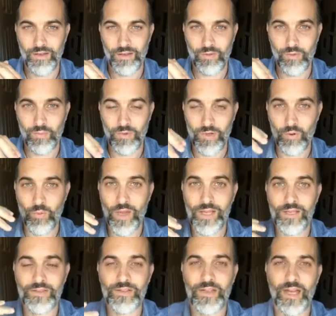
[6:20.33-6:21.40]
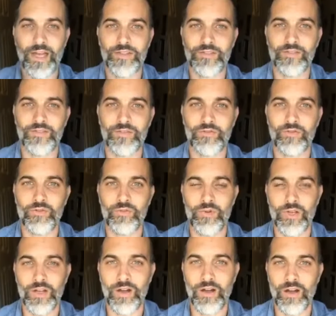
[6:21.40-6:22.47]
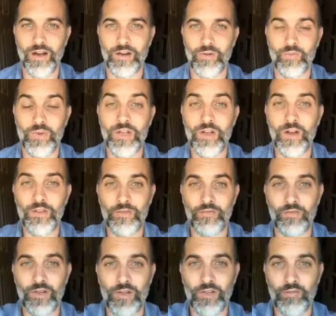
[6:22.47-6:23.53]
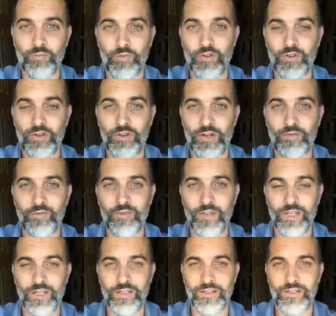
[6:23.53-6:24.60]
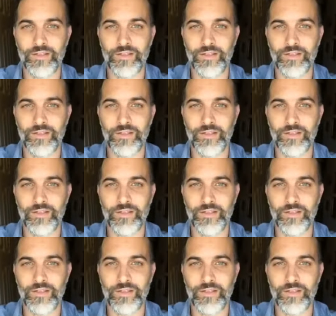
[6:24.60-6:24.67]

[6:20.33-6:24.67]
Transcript: When we awaken to the essence of who we are the field of pure infinite